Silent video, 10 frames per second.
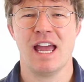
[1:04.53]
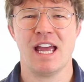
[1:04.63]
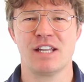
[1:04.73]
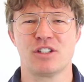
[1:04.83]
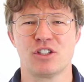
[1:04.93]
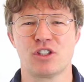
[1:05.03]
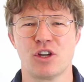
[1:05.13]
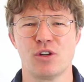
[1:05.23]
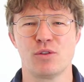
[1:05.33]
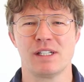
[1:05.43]
and to
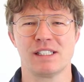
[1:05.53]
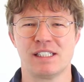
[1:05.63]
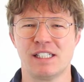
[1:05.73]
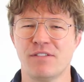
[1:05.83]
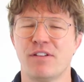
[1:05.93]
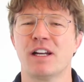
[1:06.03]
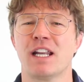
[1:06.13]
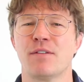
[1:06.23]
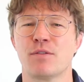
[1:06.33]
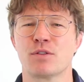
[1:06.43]
show different
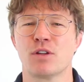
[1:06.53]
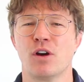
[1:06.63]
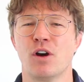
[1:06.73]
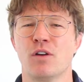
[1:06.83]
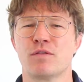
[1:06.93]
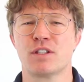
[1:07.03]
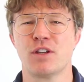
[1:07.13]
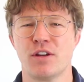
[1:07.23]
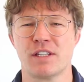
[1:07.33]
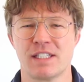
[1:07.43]
levels of
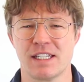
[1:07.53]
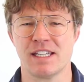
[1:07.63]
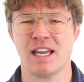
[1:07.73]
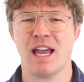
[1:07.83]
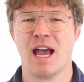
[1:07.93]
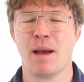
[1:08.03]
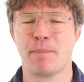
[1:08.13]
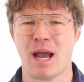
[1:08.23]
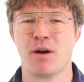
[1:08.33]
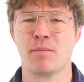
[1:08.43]
certainty
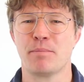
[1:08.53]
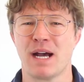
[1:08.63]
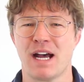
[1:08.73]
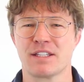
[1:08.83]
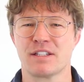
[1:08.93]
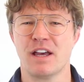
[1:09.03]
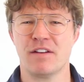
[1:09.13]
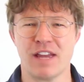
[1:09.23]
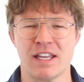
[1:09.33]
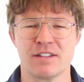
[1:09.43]
about past
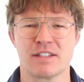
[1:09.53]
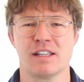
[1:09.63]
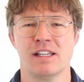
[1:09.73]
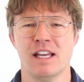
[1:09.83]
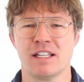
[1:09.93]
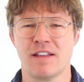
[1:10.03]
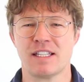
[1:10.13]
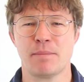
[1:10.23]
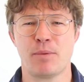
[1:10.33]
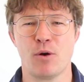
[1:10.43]
events. So
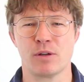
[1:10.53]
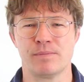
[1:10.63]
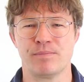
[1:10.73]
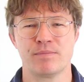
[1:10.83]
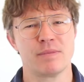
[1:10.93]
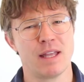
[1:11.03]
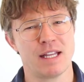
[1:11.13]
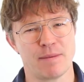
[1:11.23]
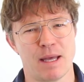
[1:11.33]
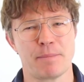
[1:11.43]
that's important.
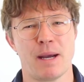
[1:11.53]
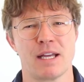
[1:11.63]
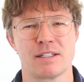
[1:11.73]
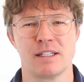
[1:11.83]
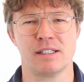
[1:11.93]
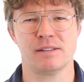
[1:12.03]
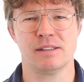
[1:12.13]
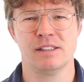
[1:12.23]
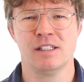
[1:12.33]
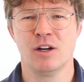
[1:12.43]
It's about the past here.
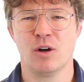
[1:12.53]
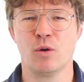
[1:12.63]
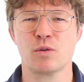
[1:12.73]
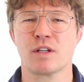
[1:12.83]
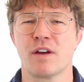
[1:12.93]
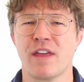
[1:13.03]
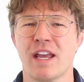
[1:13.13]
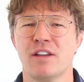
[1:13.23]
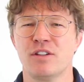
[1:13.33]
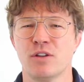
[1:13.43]
Also, they
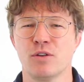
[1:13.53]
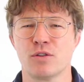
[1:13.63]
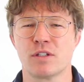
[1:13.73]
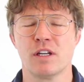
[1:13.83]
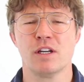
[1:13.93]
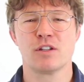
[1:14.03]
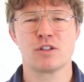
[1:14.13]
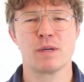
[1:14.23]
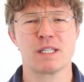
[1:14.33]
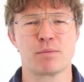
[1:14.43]
are used
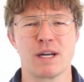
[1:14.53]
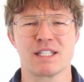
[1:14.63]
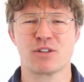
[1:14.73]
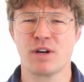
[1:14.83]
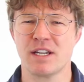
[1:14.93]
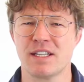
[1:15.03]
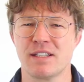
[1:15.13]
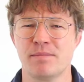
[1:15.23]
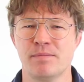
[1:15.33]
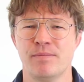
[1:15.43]
to express
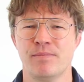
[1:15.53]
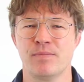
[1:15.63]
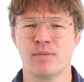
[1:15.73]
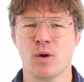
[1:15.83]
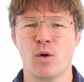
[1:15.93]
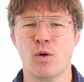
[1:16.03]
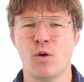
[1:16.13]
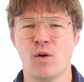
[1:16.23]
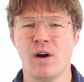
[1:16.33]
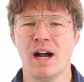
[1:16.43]
criticism
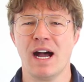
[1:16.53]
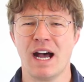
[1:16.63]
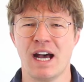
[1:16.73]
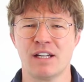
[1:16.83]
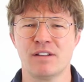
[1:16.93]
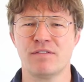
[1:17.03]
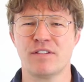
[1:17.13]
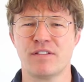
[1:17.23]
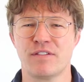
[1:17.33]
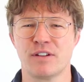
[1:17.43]
or
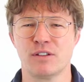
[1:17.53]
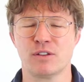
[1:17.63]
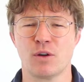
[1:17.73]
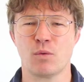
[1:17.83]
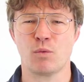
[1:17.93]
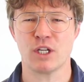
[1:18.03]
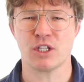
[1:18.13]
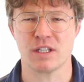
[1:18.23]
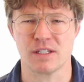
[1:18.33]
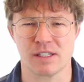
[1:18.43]
unfulfilled
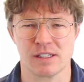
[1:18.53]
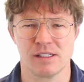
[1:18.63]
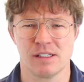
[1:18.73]
wishes.